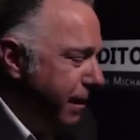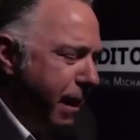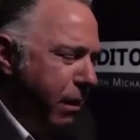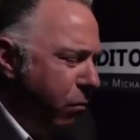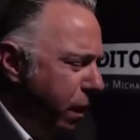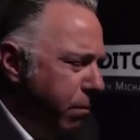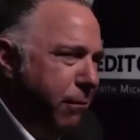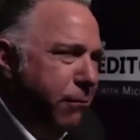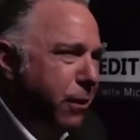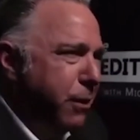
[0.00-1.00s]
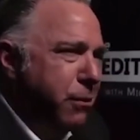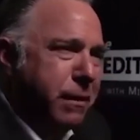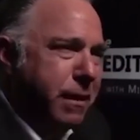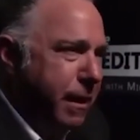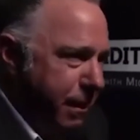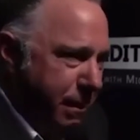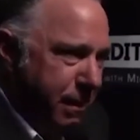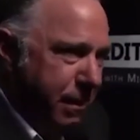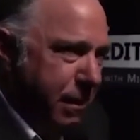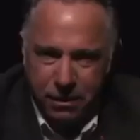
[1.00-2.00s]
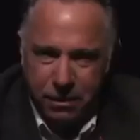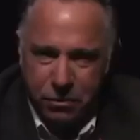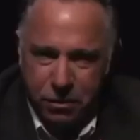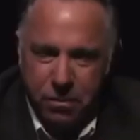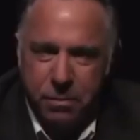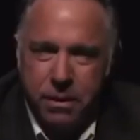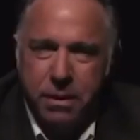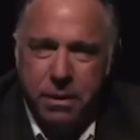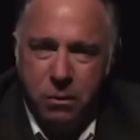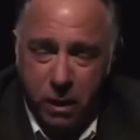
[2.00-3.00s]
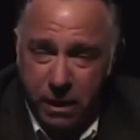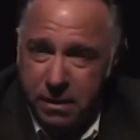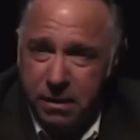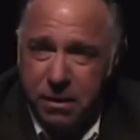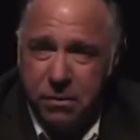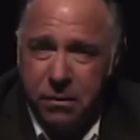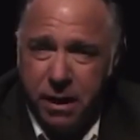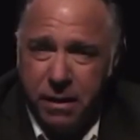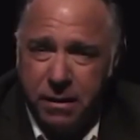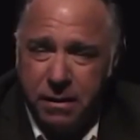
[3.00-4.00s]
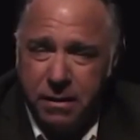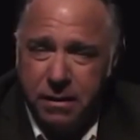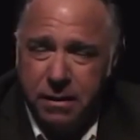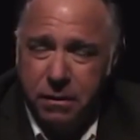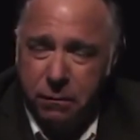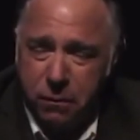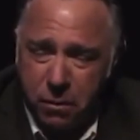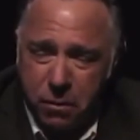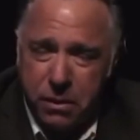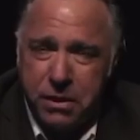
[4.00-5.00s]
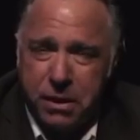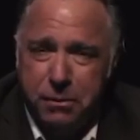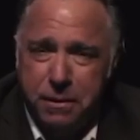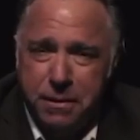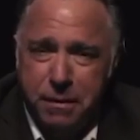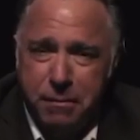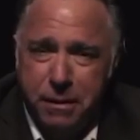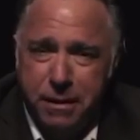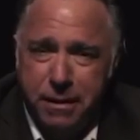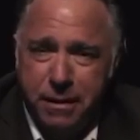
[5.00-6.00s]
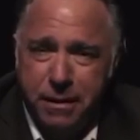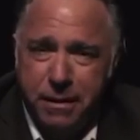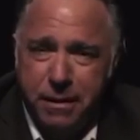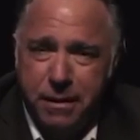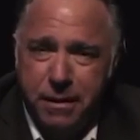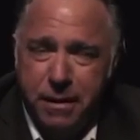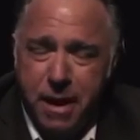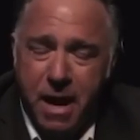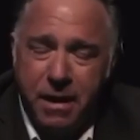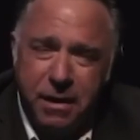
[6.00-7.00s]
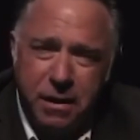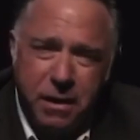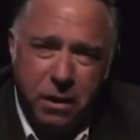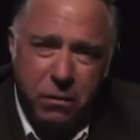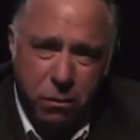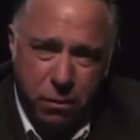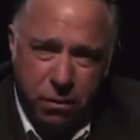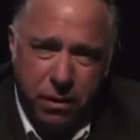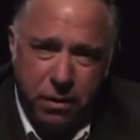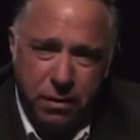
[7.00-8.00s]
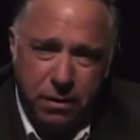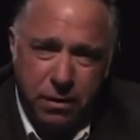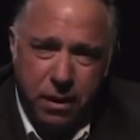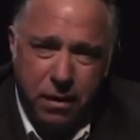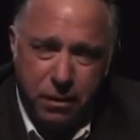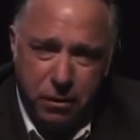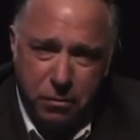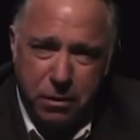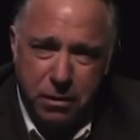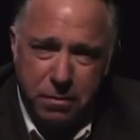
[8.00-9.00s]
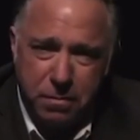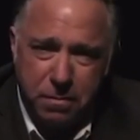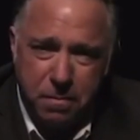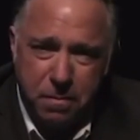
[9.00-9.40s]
again, right before COVID landed, Trump went to the UN on the floor of the General Assembly, and he declared war on globalism.